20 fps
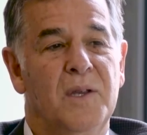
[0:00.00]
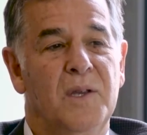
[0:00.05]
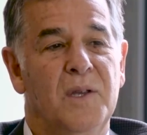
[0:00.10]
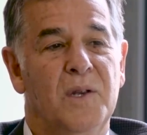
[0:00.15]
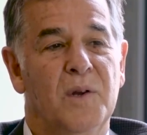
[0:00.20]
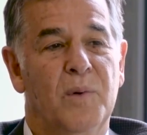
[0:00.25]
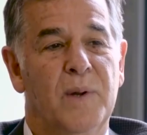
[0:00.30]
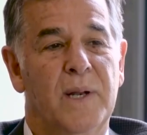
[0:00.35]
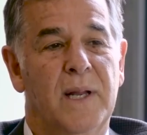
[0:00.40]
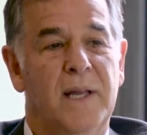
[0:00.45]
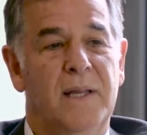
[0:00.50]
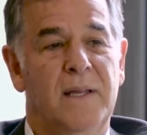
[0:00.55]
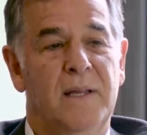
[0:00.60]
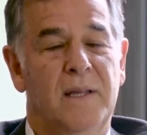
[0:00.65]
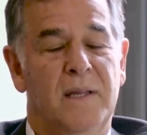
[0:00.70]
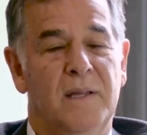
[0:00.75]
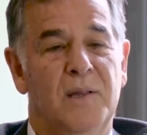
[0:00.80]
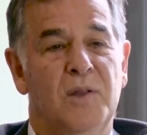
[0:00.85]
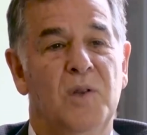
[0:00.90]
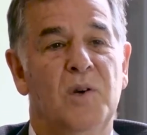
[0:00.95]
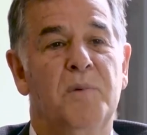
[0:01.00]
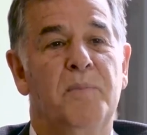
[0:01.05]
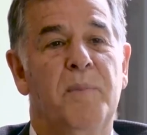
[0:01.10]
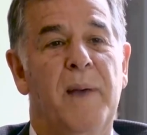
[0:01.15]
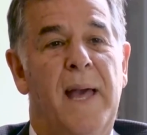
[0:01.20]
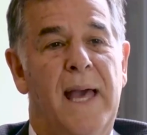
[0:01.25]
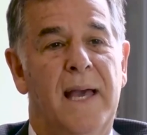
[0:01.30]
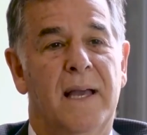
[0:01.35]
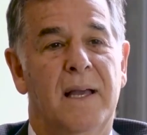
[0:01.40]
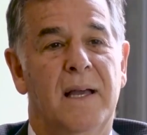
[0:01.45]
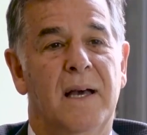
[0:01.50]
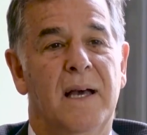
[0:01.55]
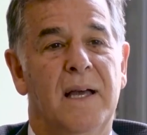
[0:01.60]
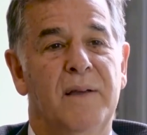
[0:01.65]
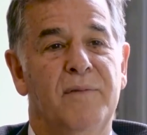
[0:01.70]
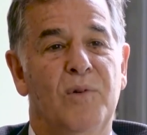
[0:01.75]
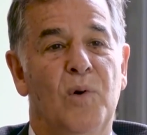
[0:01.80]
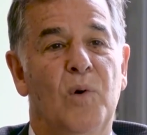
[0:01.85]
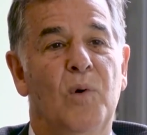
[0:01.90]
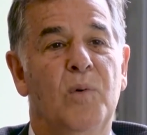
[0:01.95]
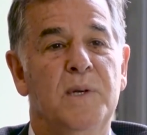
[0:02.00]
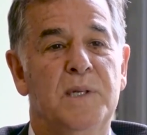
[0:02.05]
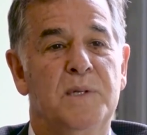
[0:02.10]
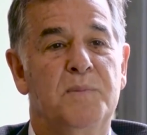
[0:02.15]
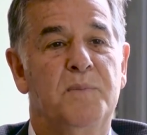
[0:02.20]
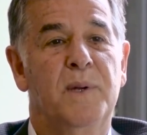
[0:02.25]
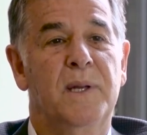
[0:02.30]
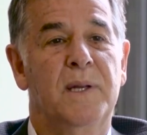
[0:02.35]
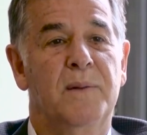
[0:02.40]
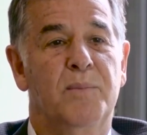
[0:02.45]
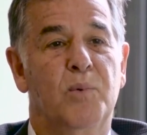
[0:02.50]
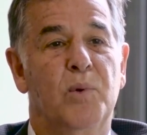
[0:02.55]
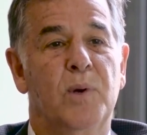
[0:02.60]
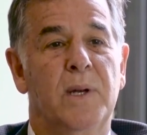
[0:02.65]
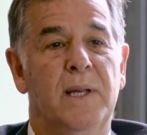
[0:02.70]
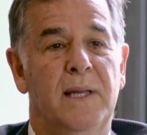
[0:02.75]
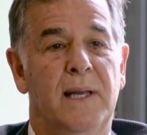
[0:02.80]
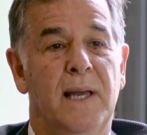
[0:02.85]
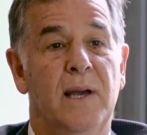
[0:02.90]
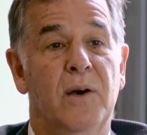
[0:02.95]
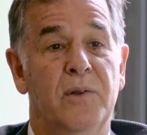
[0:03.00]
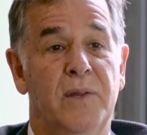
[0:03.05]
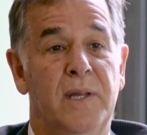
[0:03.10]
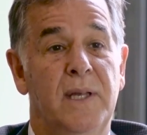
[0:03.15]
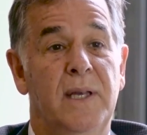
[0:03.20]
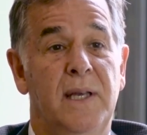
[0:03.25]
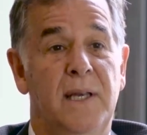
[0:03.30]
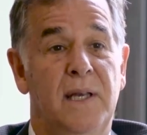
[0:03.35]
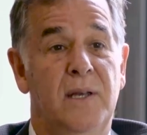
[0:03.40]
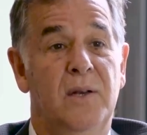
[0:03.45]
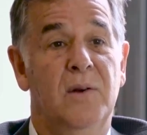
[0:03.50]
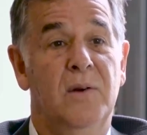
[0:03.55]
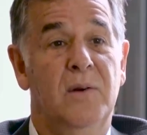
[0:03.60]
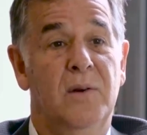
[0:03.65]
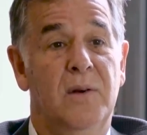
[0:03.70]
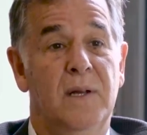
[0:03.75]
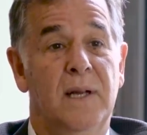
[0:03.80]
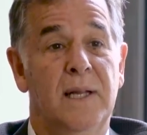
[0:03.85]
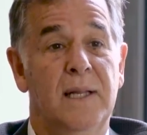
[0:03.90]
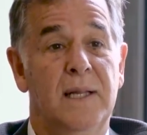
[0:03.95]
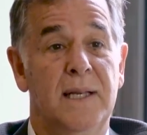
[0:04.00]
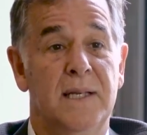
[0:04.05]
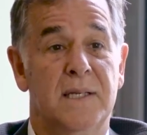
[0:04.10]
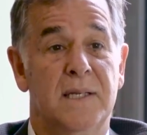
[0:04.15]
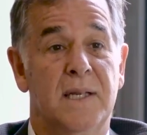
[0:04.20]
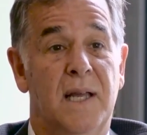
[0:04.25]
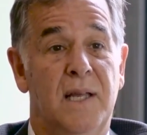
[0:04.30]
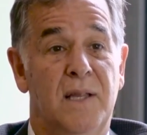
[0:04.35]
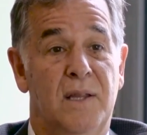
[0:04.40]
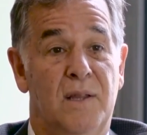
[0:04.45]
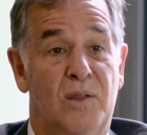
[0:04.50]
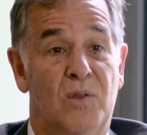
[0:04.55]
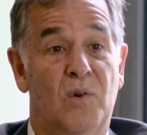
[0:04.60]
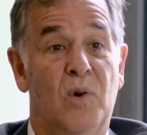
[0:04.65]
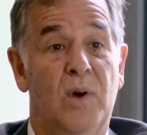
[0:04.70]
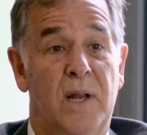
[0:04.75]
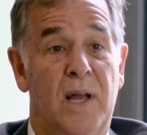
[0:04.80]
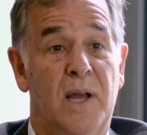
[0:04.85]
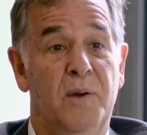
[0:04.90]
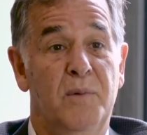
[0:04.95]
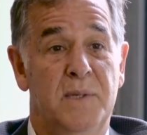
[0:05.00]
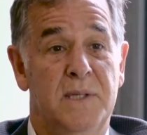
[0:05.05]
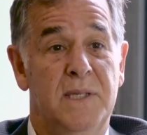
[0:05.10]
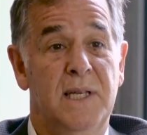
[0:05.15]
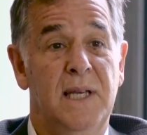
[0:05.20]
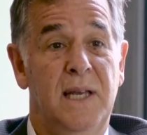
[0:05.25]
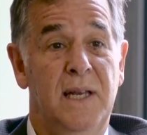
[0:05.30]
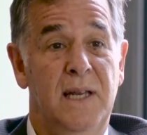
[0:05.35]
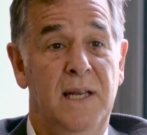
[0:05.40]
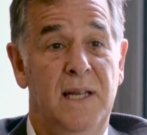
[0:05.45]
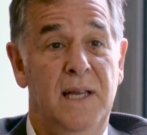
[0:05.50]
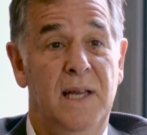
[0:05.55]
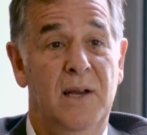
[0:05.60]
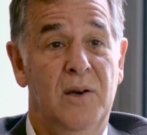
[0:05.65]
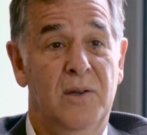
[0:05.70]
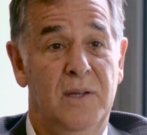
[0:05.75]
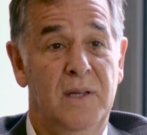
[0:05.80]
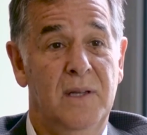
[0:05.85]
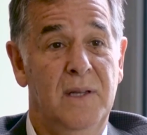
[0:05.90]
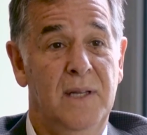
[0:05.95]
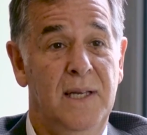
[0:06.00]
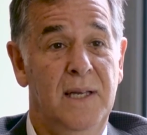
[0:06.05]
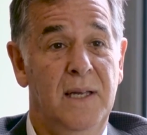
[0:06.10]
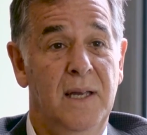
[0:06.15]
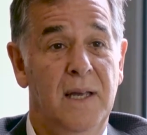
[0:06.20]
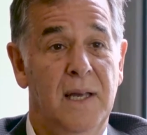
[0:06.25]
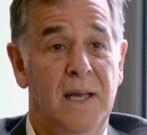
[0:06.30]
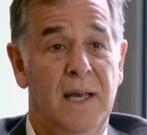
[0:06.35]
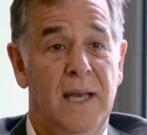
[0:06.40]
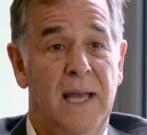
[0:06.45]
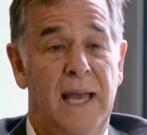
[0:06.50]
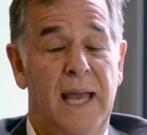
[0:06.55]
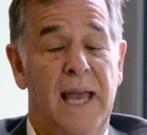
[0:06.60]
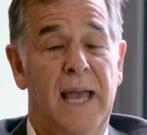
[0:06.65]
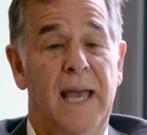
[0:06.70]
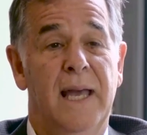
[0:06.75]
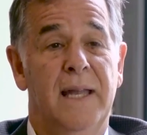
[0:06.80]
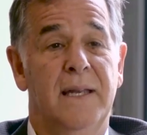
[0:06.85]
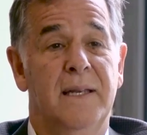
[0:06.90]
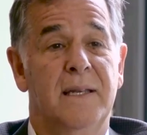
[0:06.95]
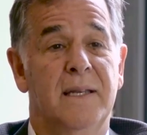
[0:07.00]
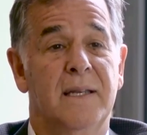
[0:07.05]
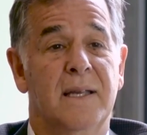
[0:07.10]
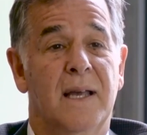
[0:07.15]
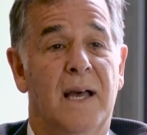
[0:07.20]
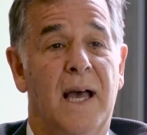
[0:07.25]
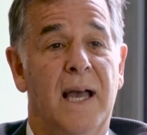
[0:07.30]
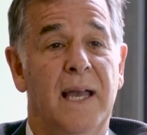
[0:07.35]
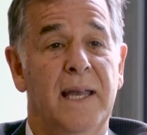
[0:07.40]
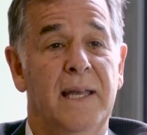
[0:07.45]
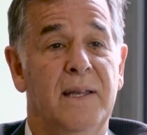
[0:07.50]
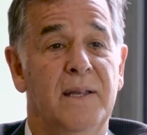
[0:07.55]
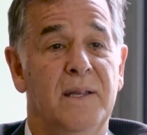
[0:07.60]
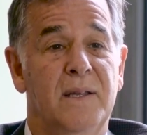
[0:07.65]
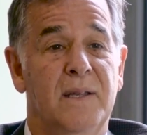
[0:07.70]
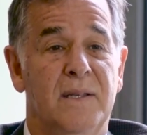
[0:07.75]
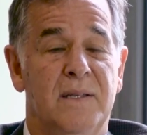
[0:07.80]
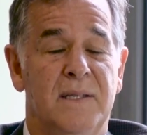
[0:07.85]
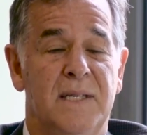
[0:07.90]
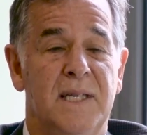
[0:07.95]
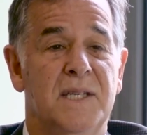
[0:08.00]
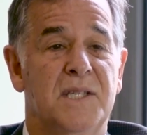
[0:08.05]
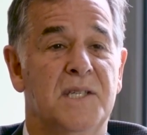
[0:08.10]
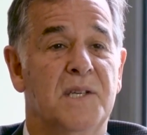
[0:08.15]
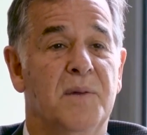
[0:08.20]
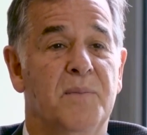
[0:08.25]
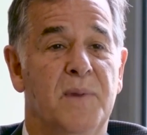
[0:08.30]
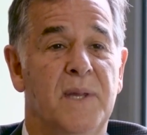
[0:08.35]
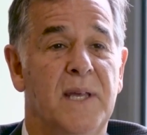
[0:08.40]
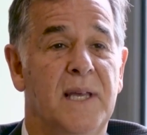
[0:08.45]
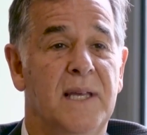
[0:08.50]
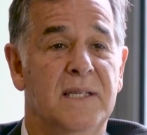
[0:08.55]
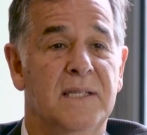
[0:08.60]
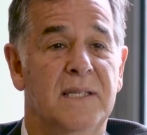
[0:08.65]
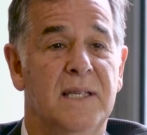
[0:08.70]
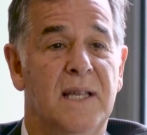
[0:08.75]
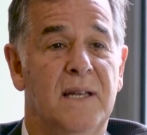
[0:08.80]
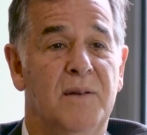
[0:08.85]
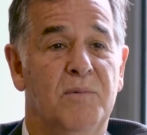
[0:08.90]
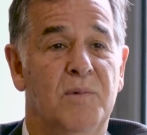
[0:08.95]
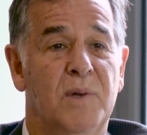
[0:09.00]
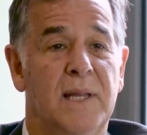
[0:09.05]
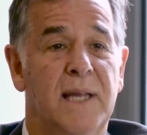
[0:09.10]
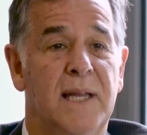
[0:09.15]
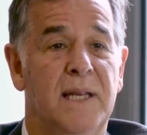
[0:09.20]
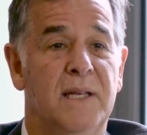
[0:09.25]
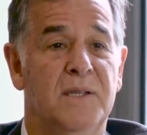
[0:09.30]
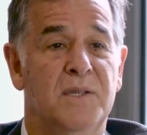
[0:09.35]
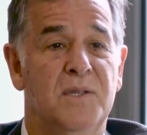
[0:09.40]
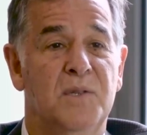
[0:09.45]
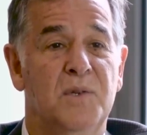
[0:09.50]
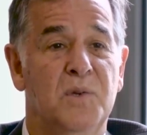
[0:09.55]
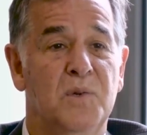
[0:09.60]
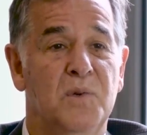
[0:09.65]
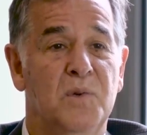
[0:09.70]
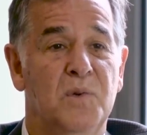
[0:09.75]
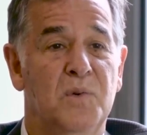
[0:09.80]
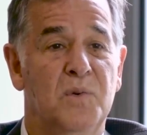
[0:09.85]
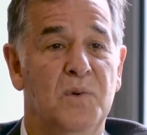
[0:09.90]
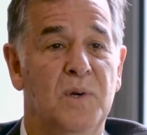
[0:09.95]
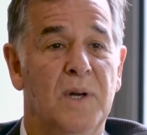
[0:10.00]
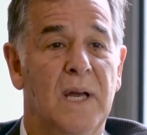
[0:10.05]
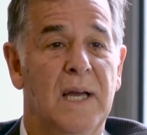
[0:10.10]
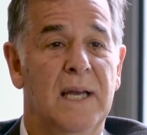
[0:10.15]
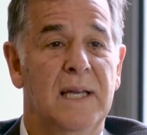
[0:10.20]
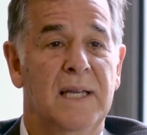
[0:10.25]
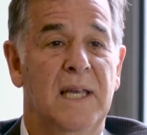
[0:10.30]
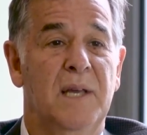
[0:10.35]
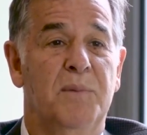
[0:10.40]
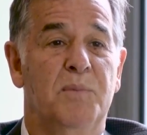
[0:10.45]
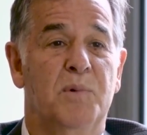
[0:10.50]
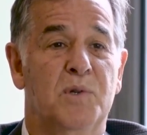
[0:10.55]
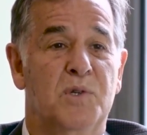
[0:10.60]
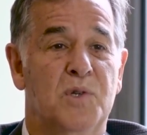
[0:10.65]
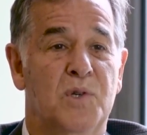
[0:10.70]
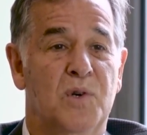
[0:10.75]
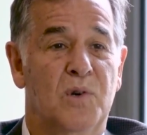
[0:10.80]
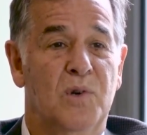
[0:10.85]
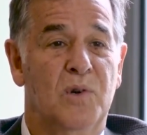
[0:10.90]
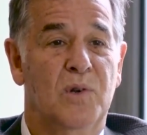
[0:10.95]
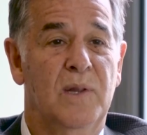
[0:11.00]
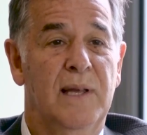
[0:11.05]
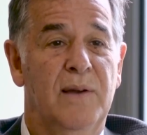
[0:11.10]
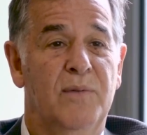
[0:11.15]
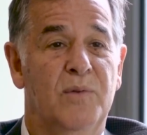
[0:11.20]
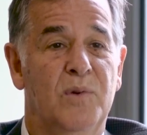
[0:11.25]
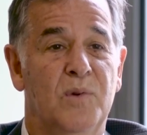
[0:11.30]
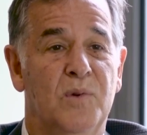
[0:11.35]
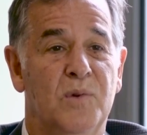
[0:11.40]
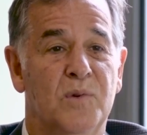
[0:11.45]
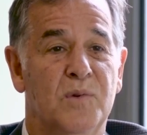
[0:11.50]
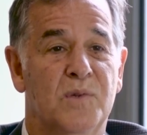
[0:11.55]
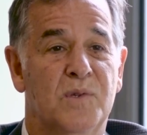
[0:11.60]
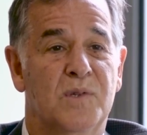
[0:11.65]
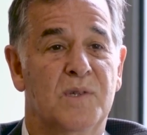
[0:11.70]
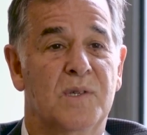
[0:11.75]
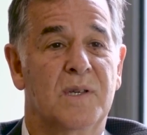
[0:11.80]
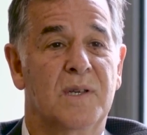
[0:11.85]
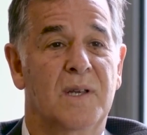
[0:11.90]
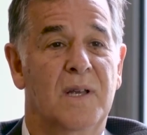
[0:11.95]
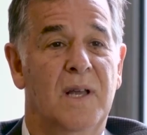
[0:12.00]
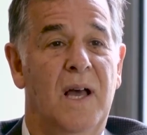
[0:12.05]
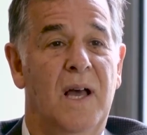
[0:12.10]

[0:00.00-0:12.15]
You know, when I look back, I've always been a pretty healthy eater. At least I thought I was eating healthily. And I did some things that related to keep your sugar levels